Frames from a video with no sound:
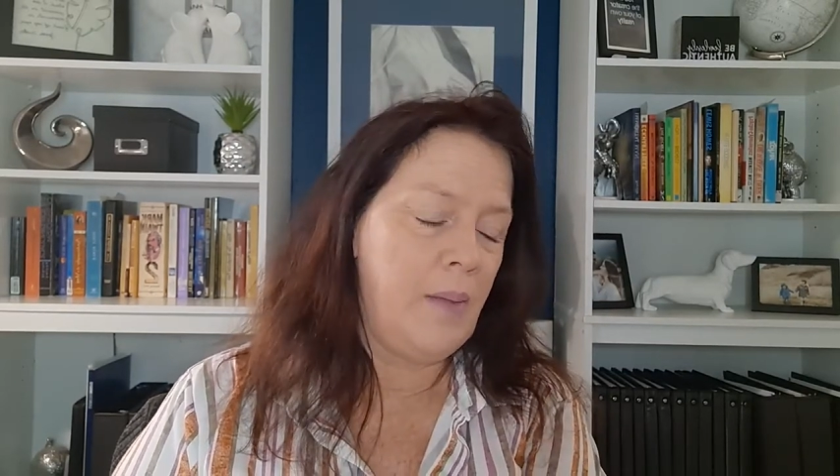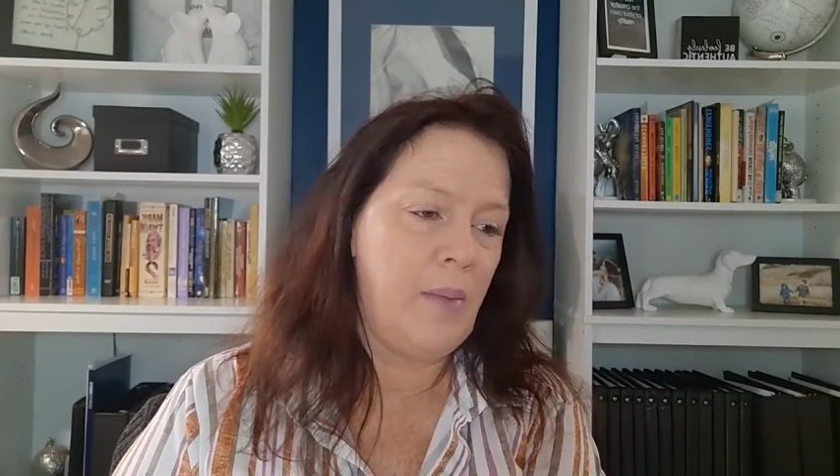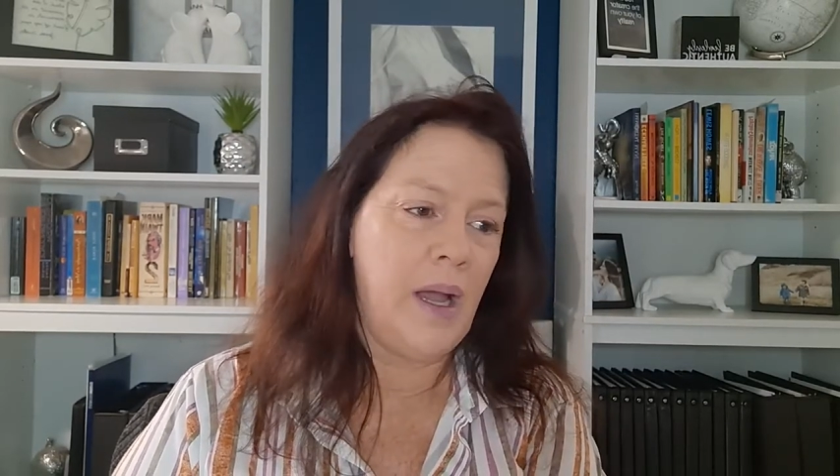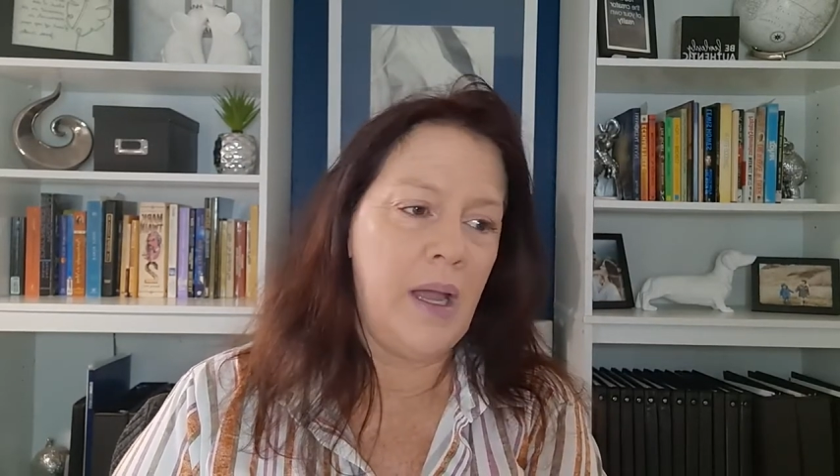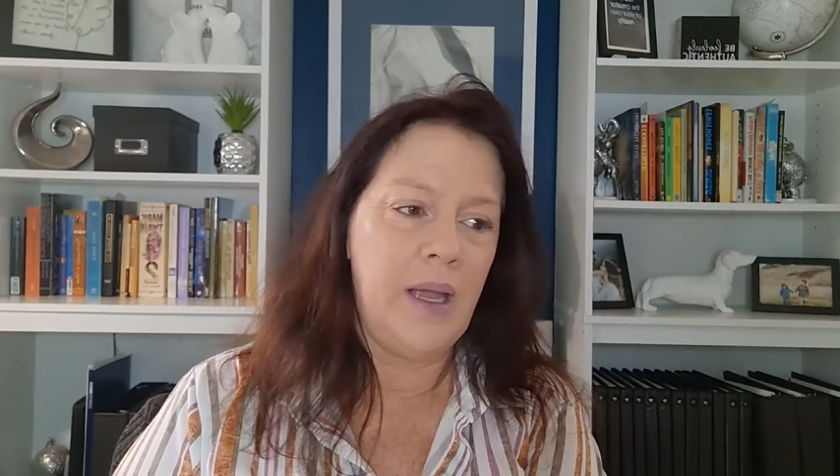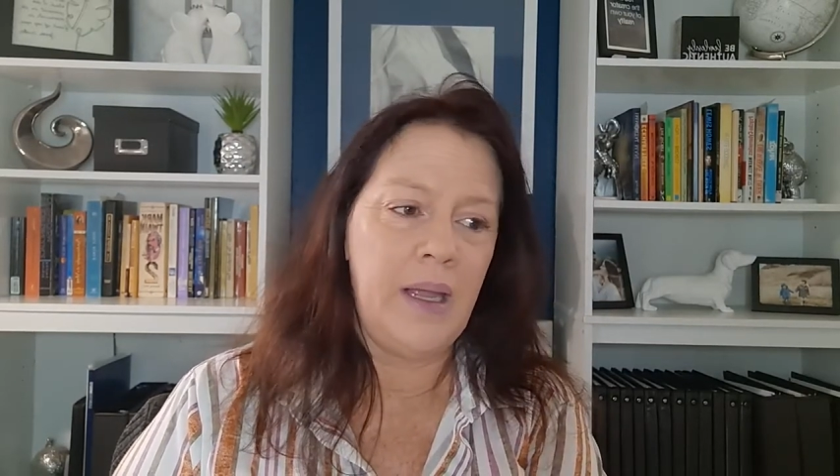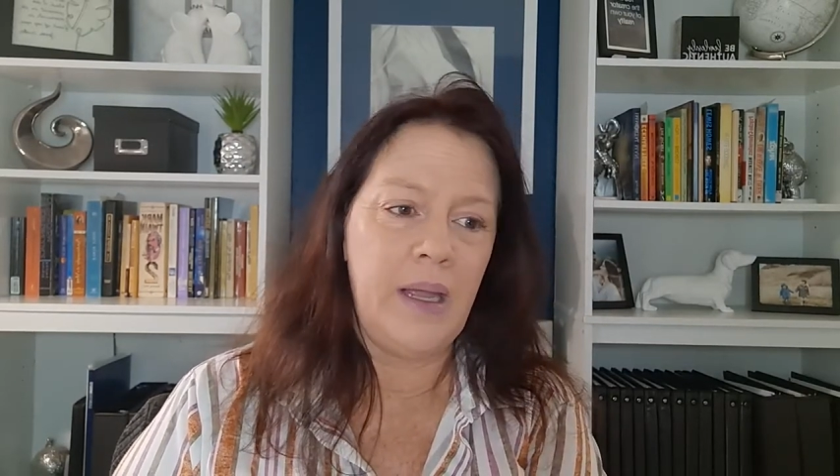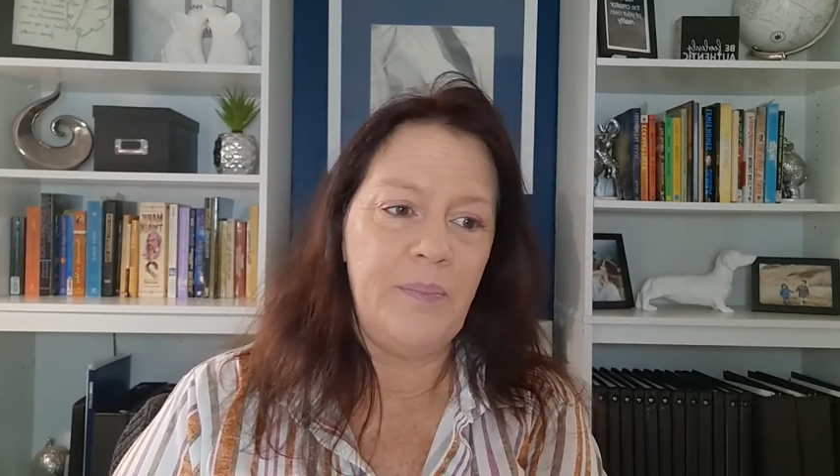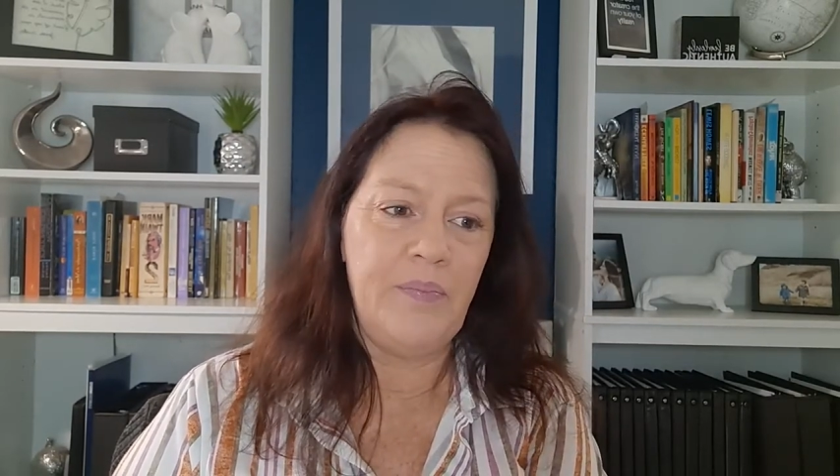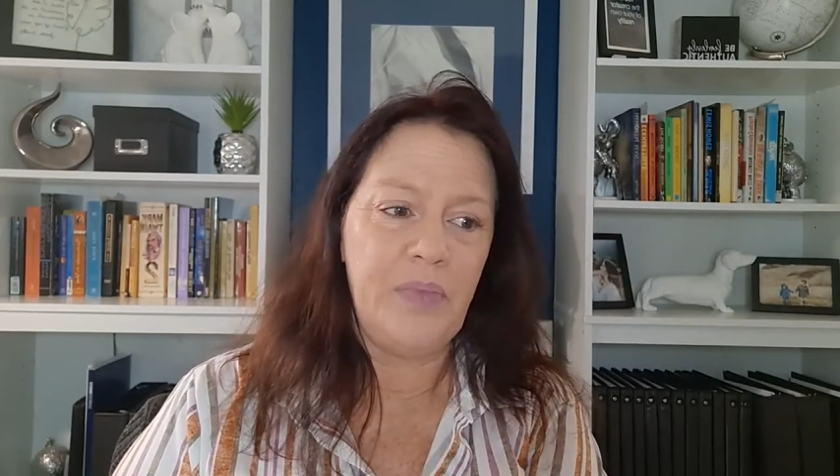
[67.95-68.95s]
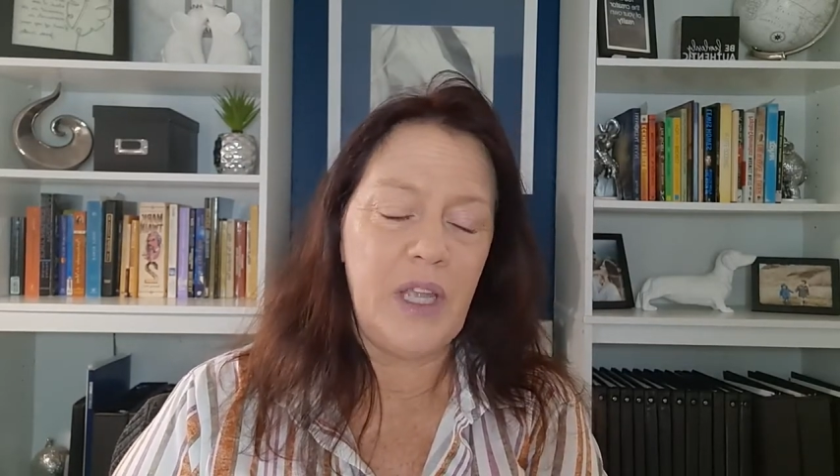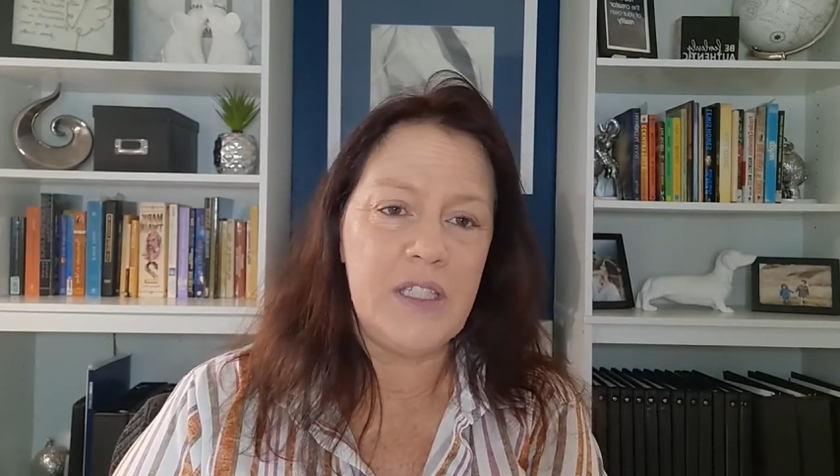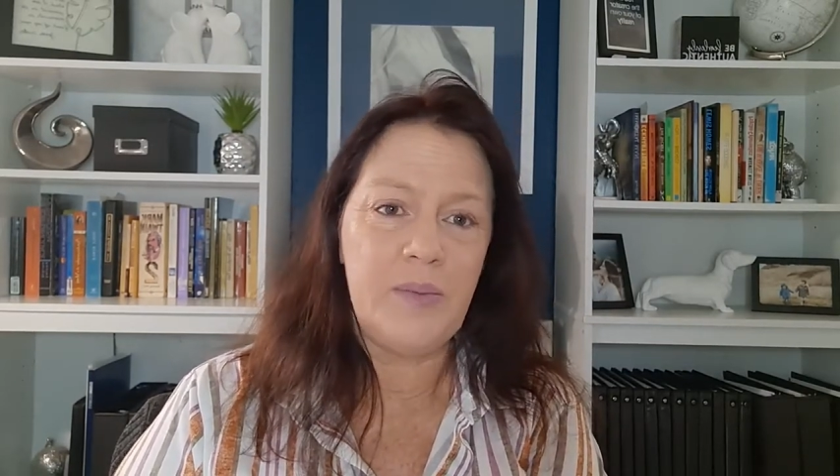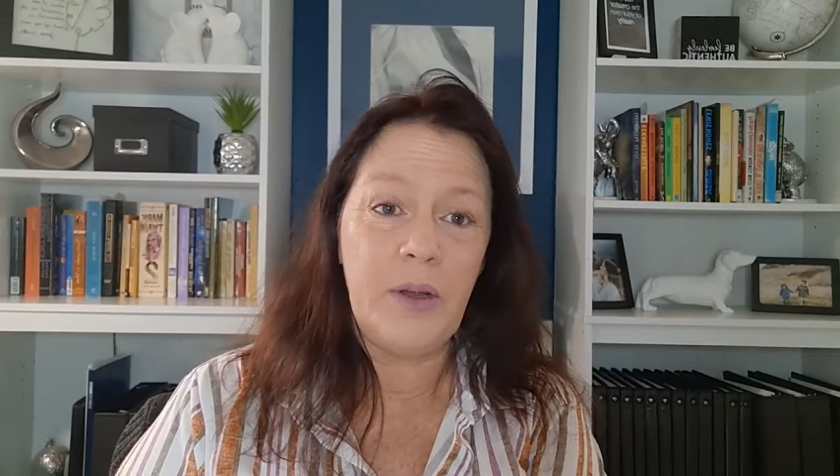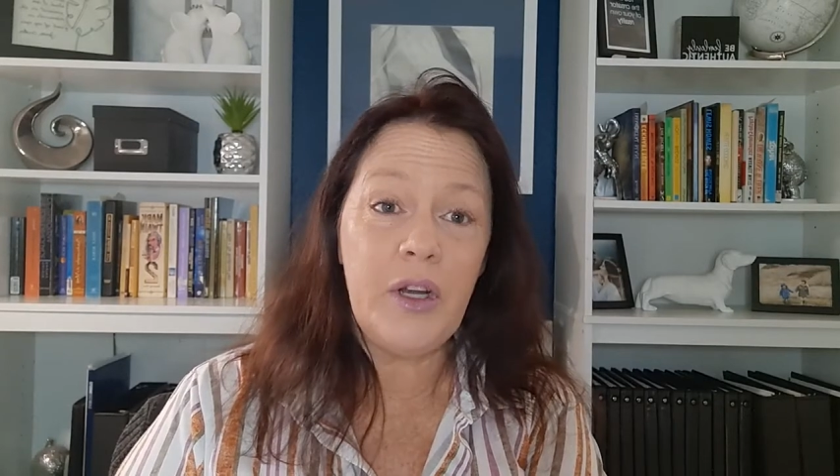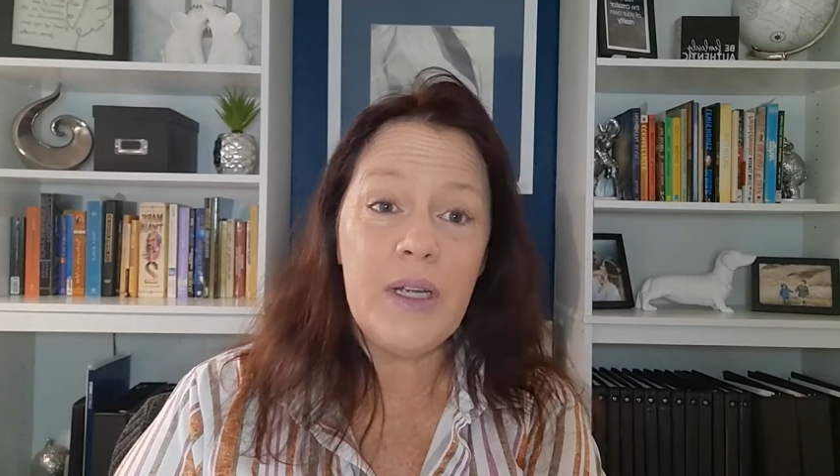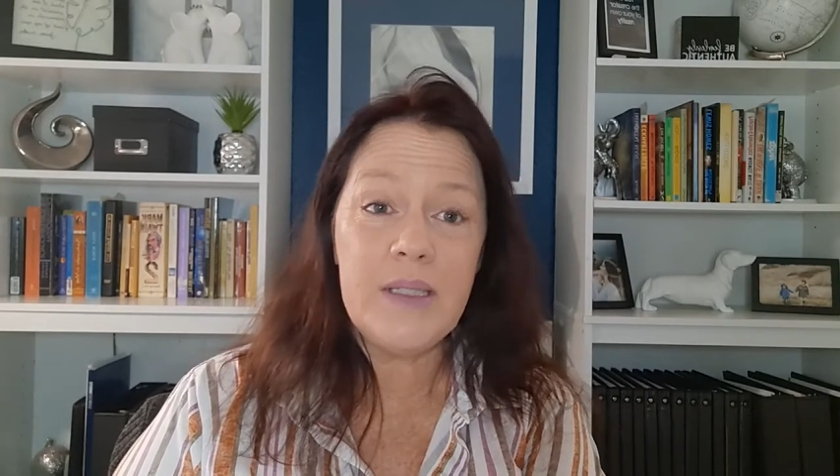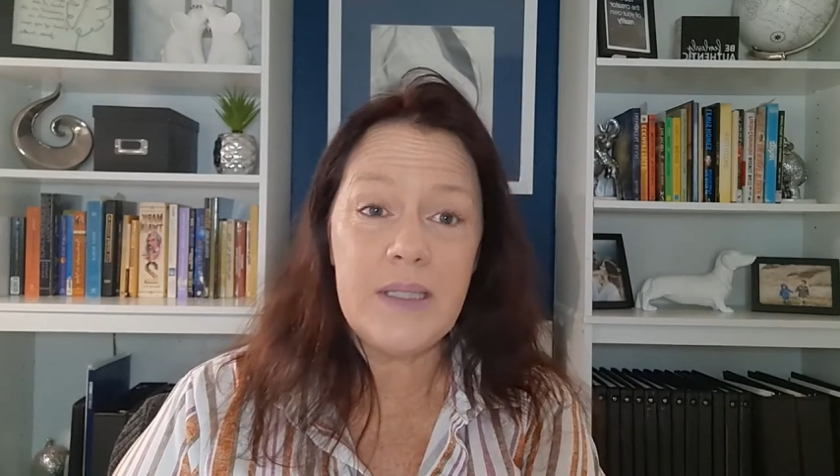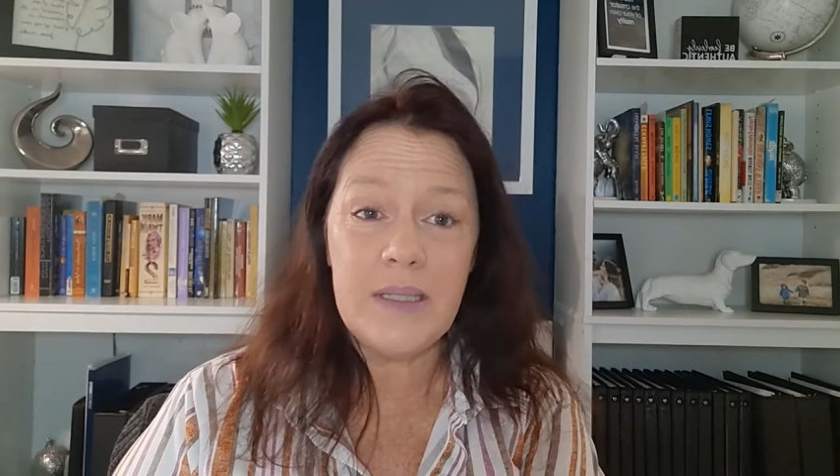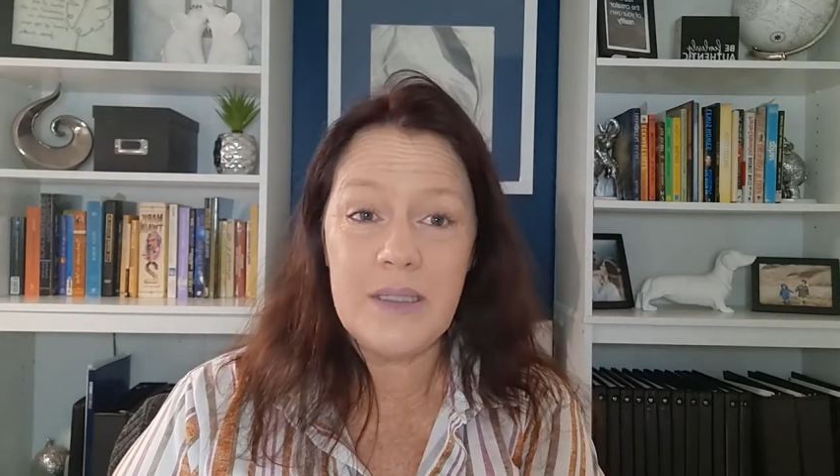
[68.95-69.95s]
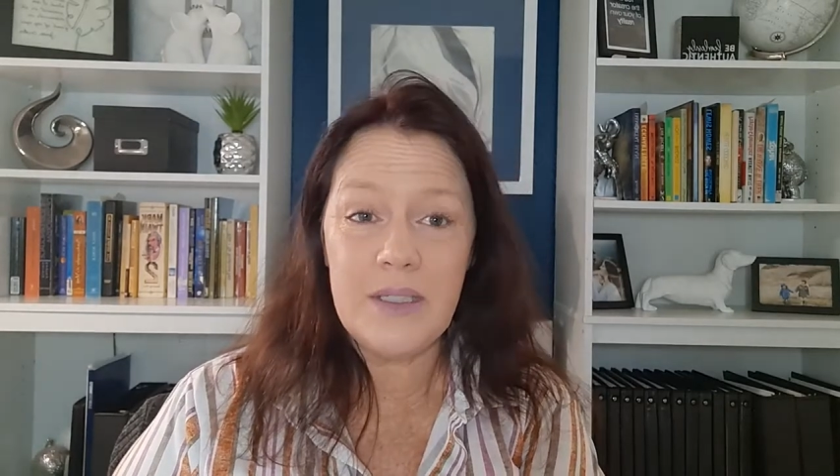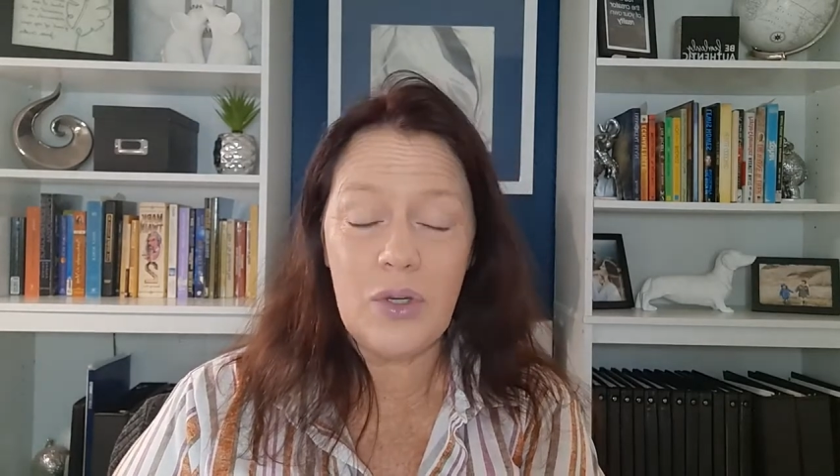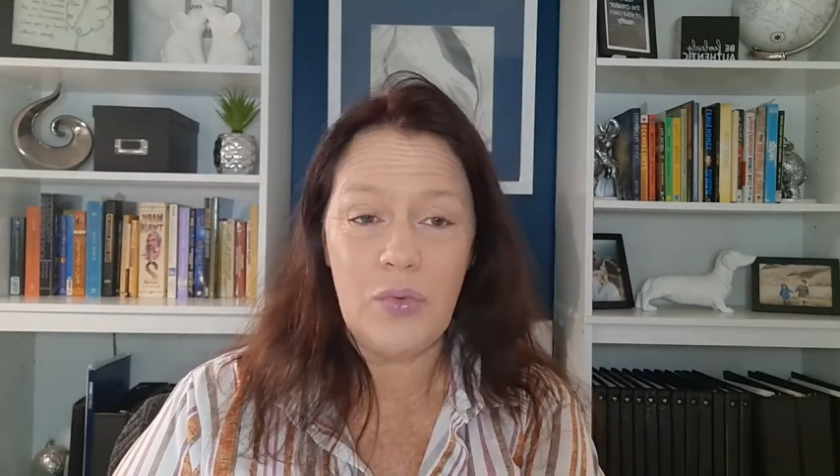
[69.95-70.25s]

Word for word: my experiences